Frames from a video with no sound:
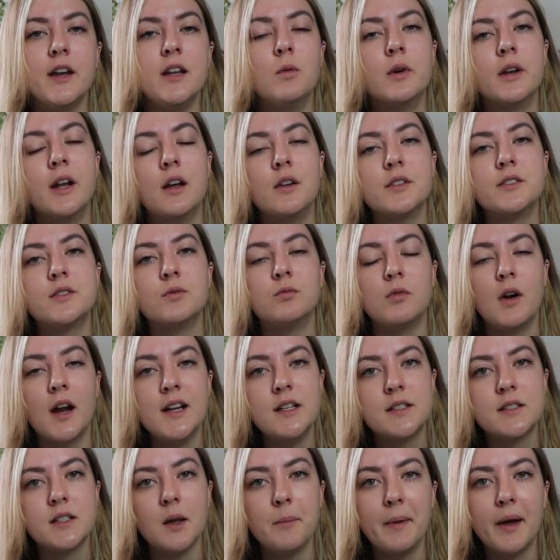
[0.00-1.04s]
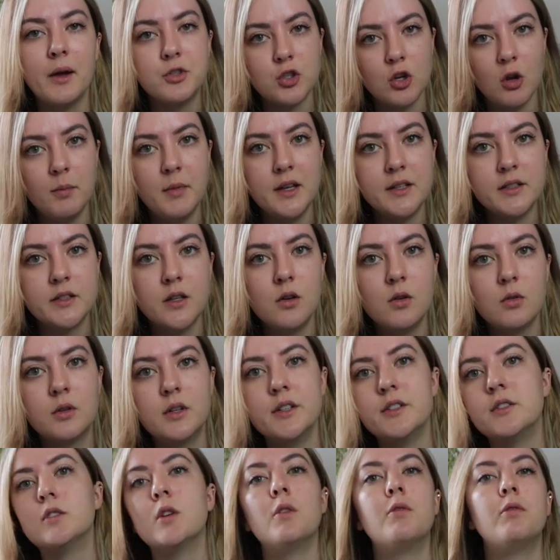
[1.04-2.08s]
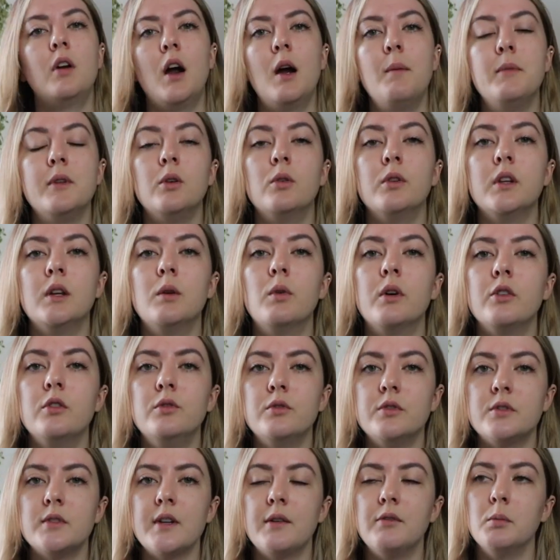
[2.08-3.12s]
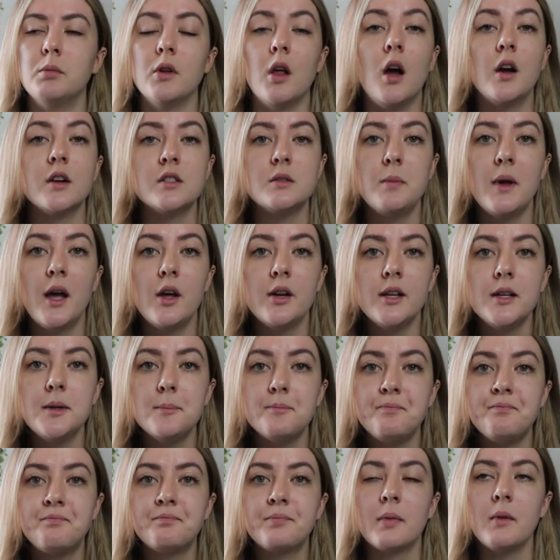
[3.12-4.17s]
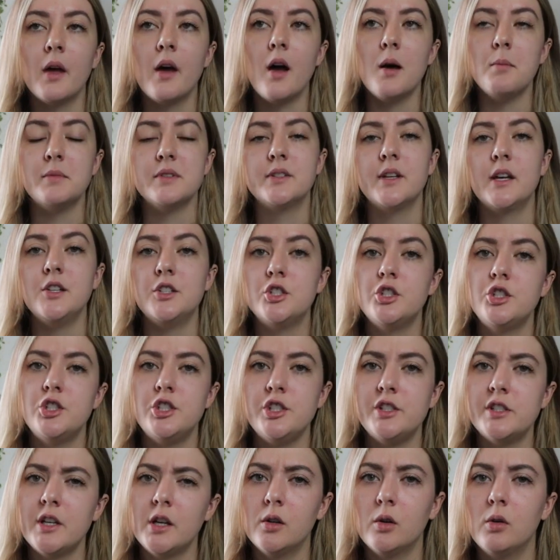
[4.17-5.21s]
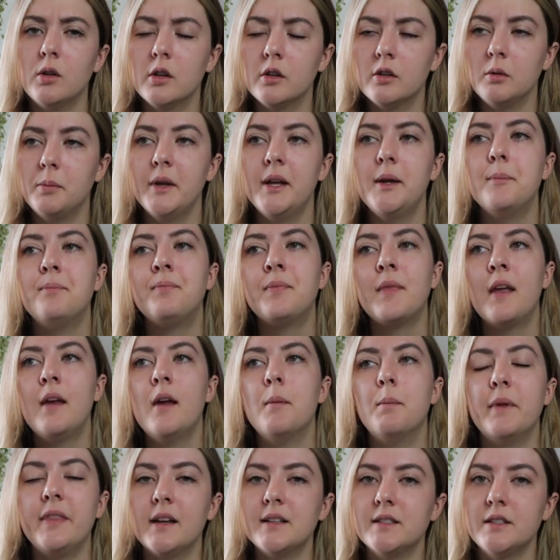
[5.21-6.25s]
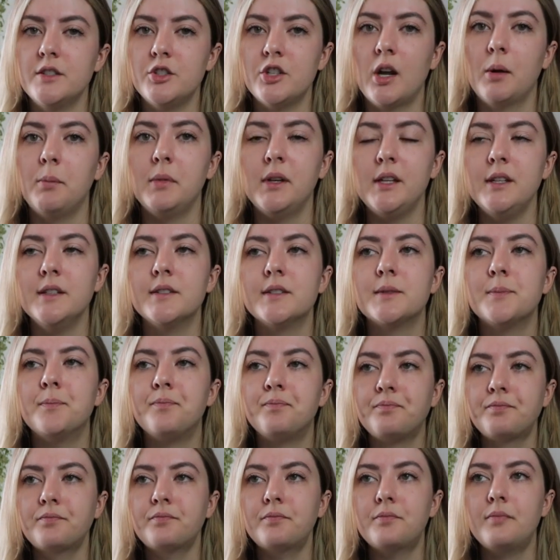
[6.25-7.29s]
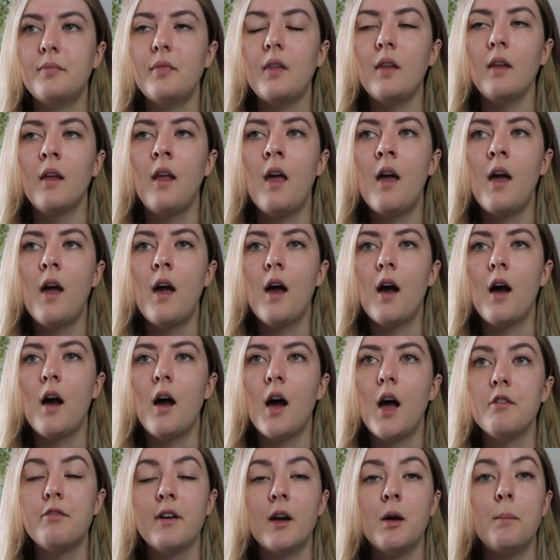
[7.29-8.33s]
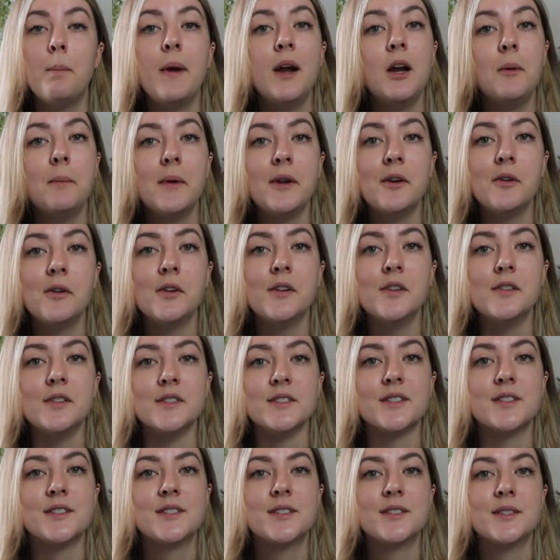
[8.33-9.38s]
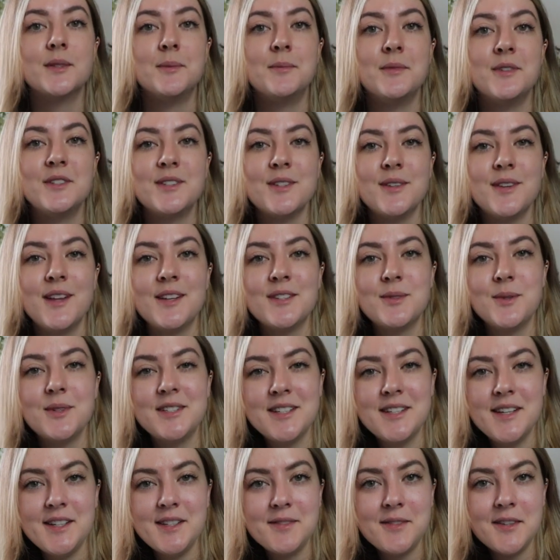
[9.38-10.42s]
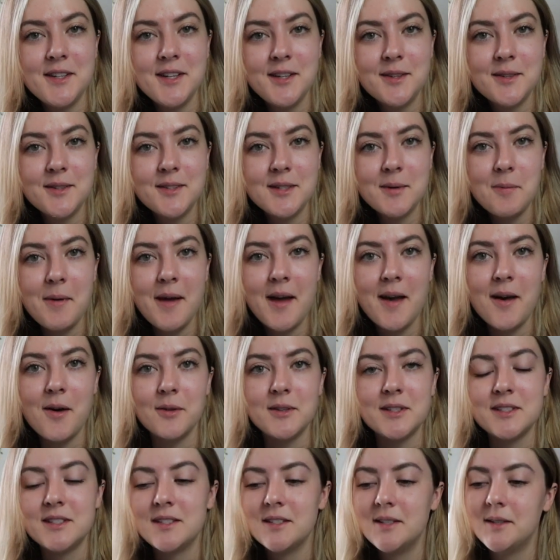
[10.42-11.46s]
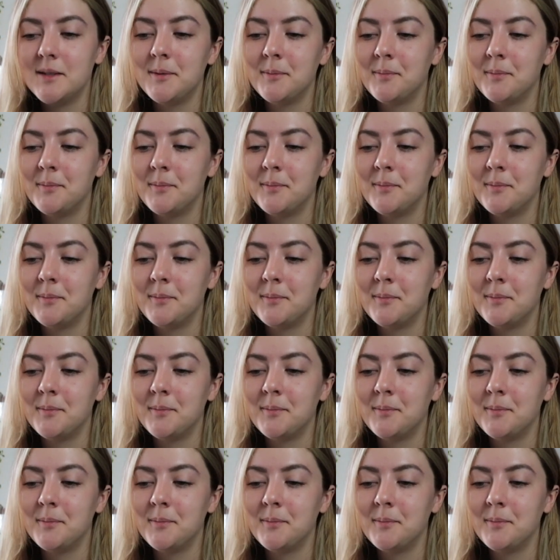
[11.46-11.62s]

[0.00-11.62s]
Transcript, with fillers: anyone else writes about chomeiso, because so far I'm the only one who's ever blogged about it, um, besides Shiseido a little bit, but that's in Japanese. Uh, I found bare minerals. So that's what today's video is about.